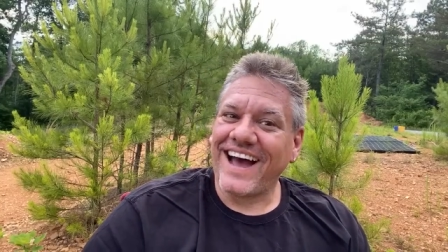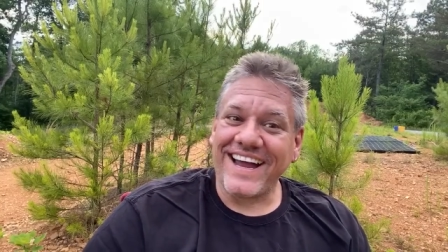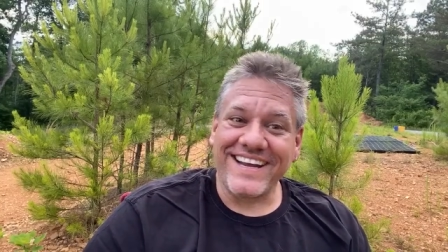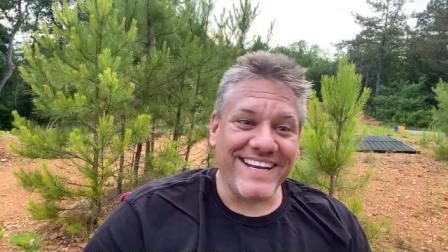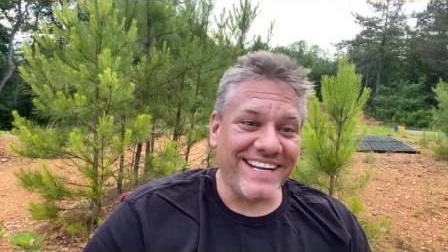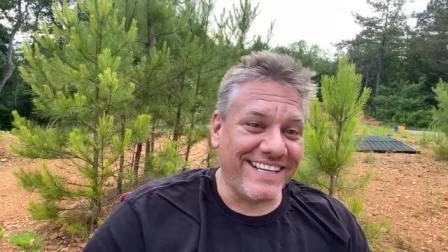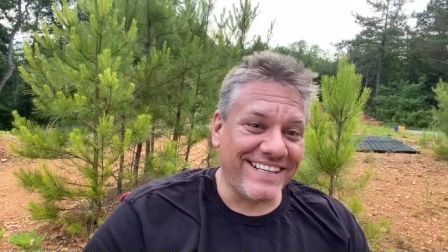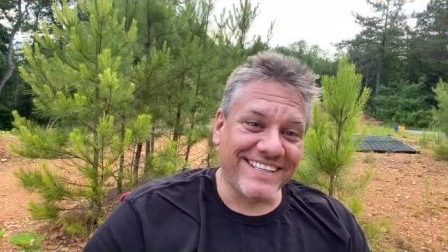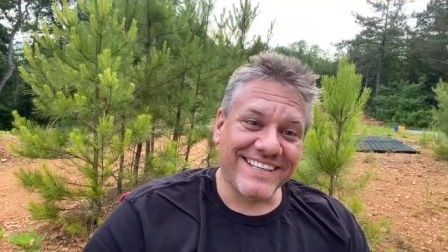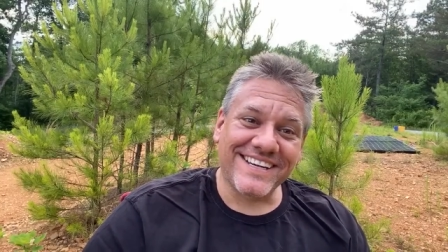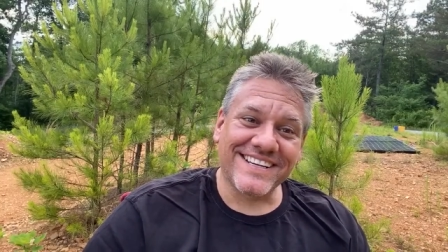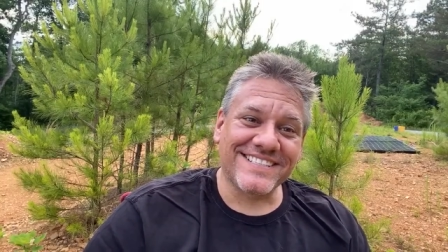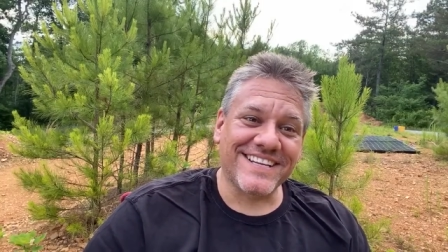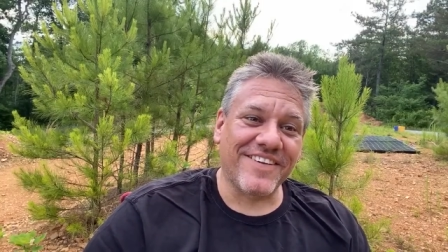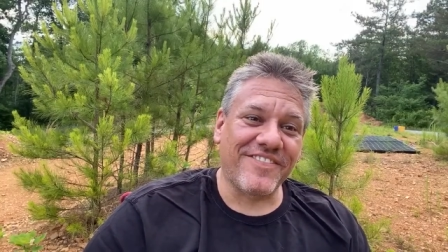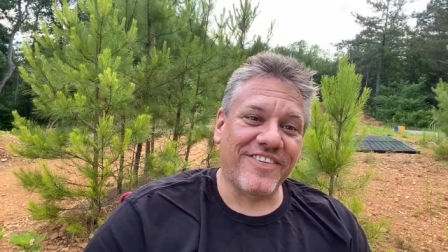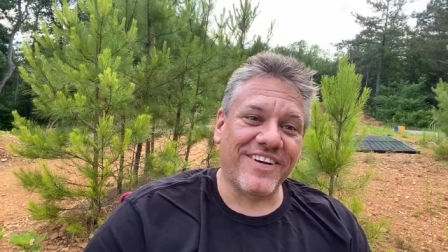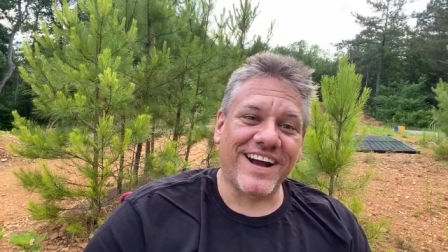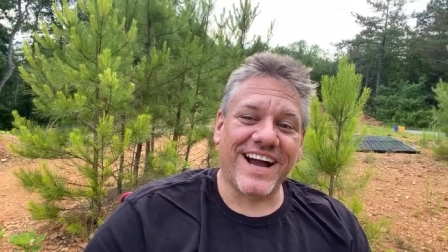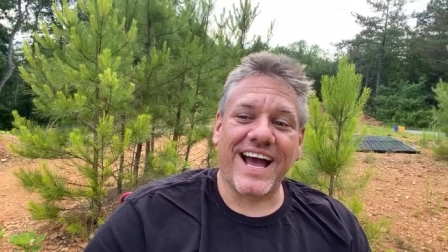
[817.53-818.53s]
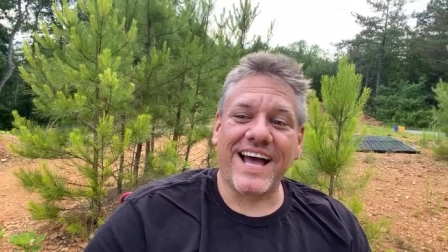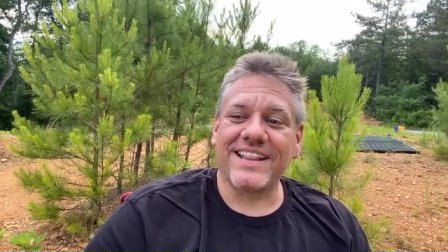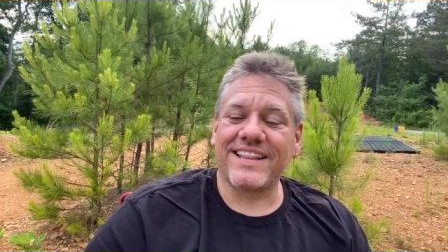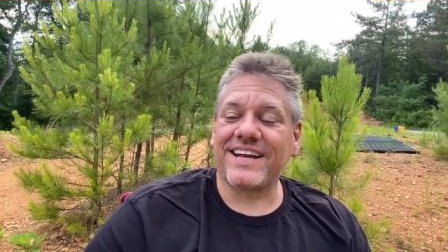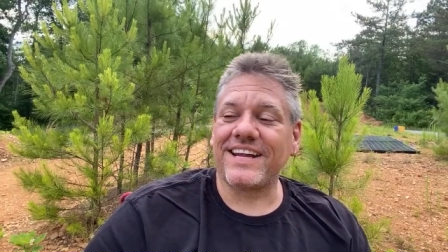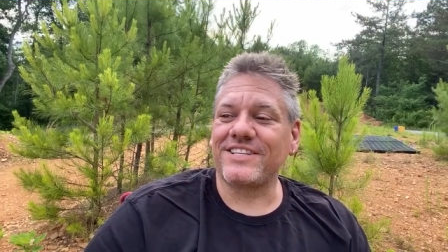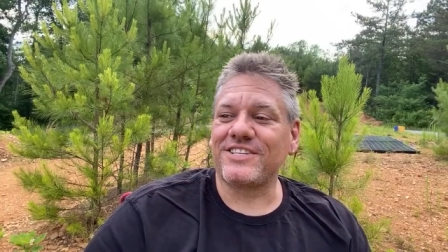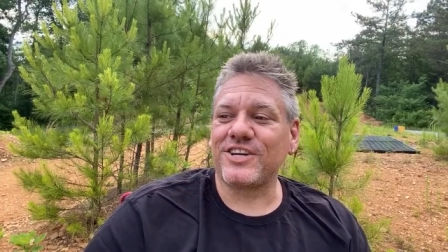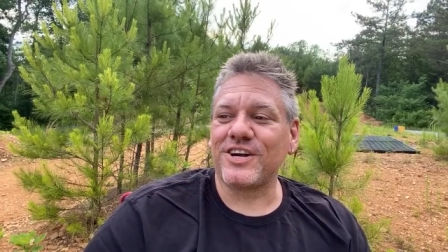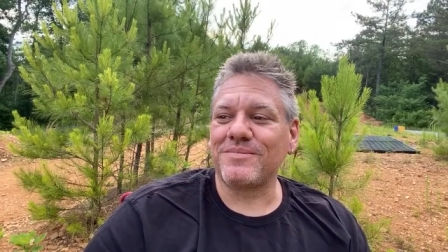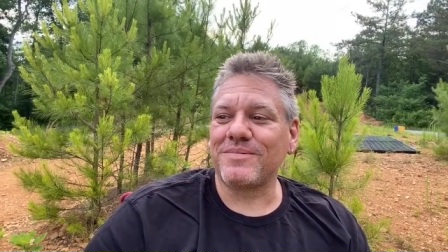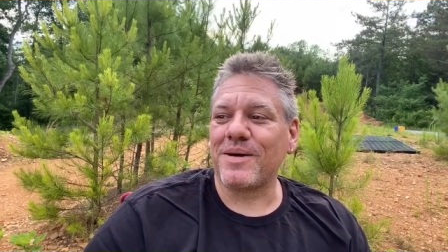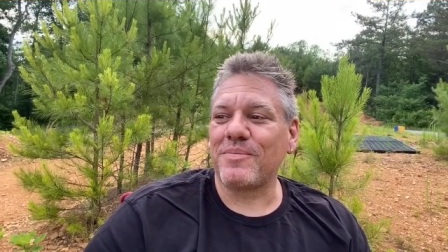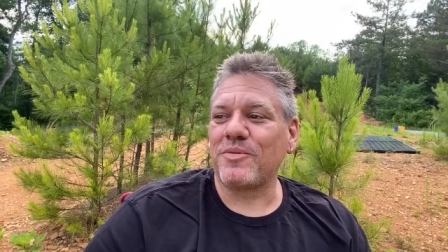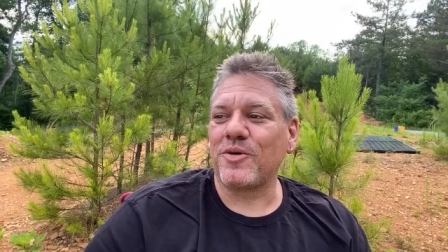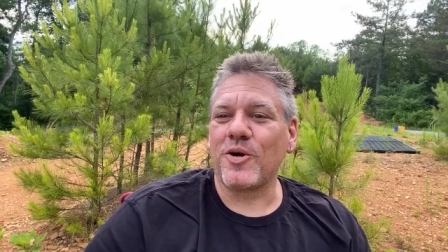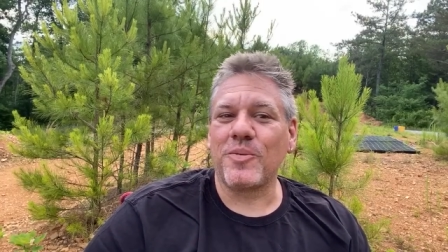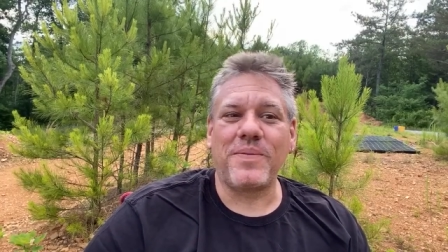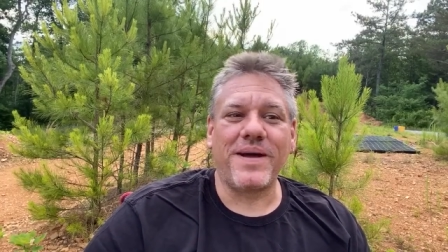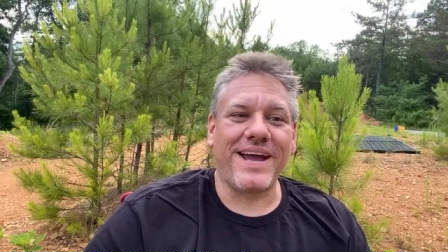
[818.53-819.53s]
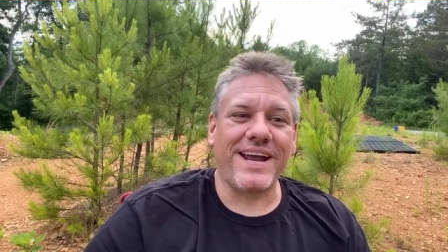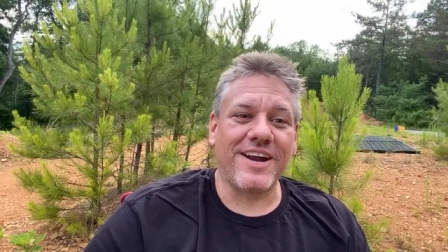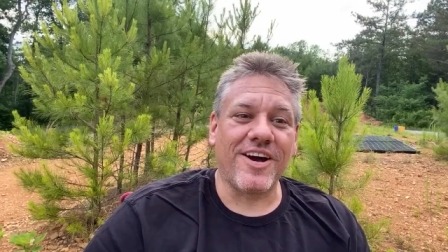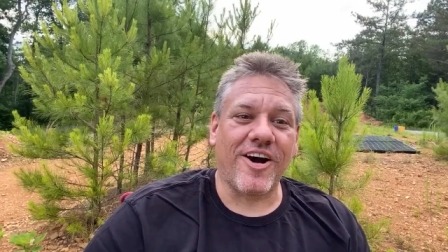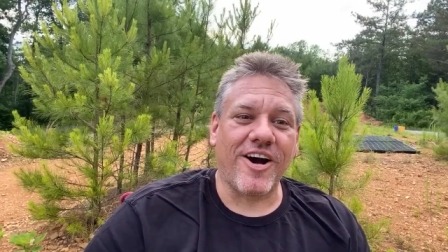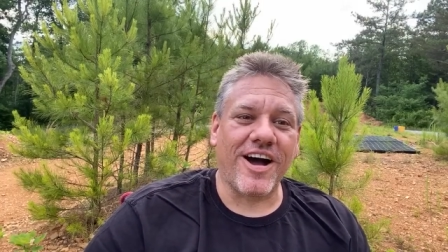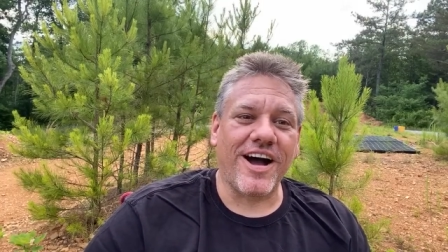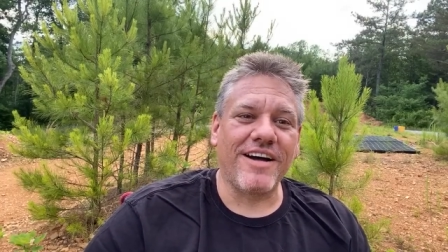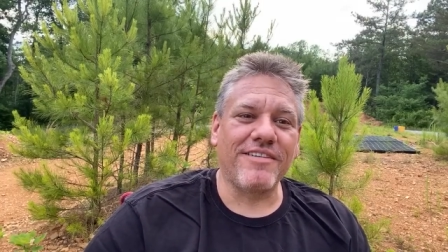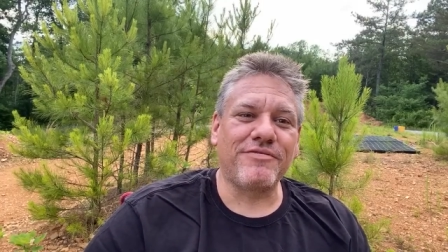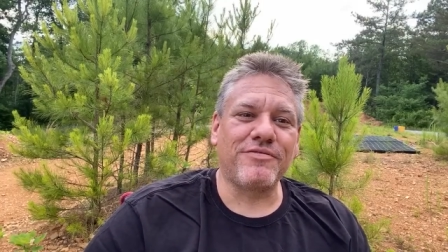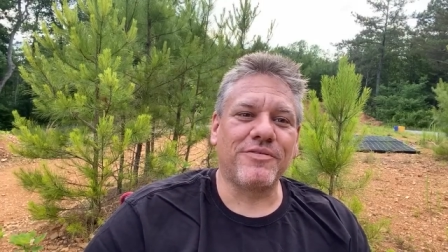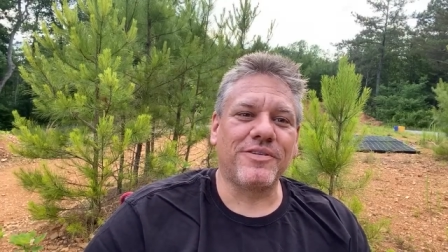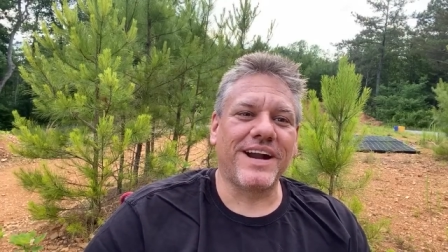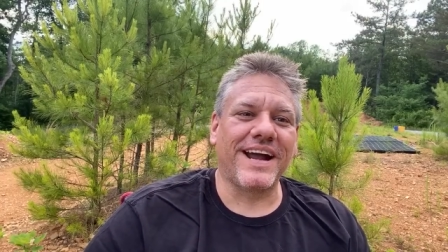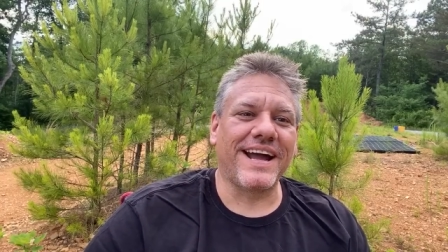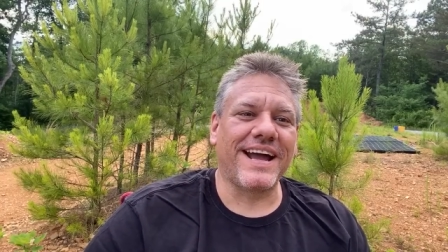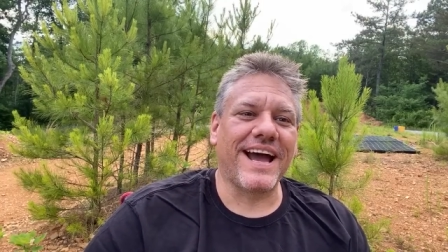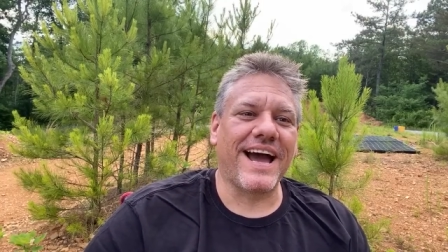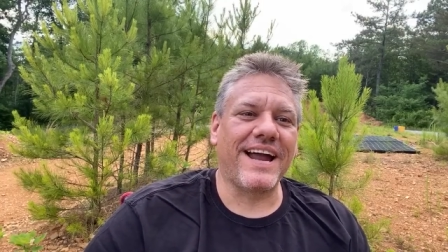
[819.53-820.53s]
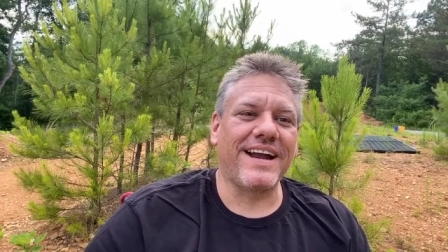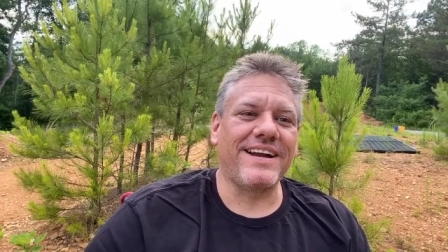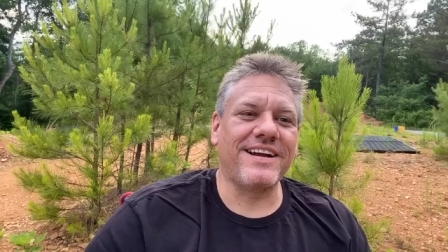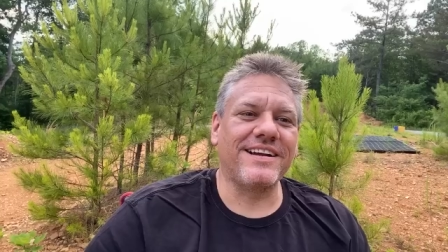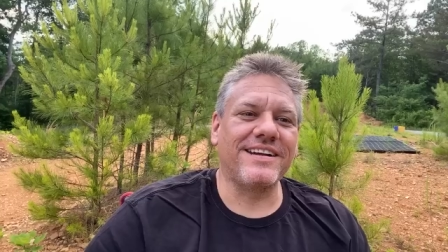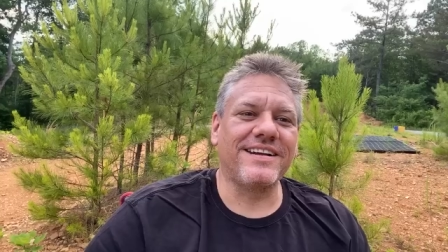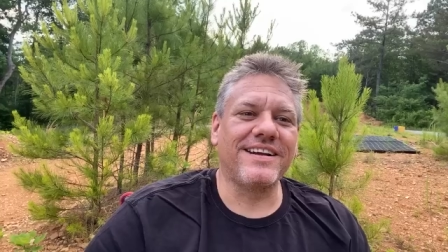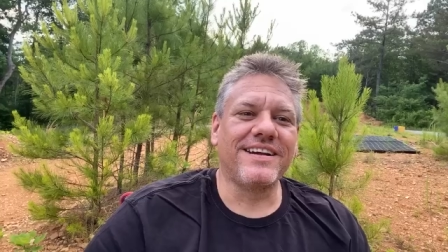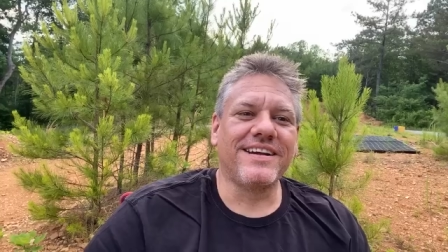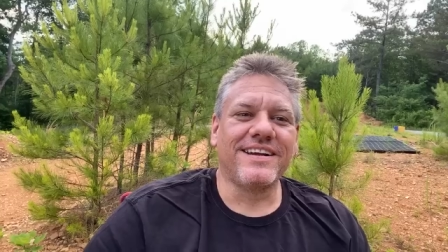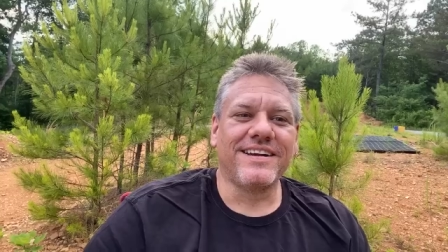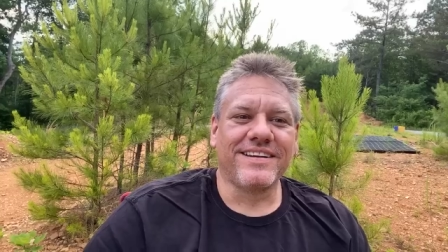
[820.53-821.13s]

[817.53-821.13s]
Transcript: I didn't, because I forgot that I turned my propane off when I got here